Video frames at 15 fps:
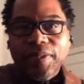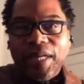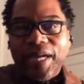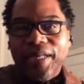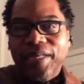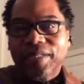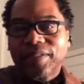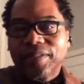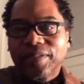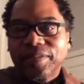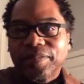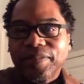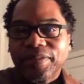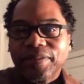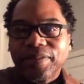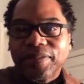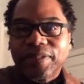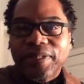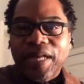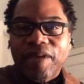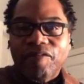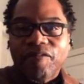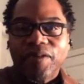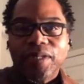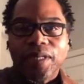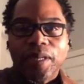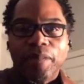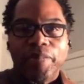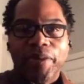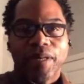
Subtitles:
I guess, not really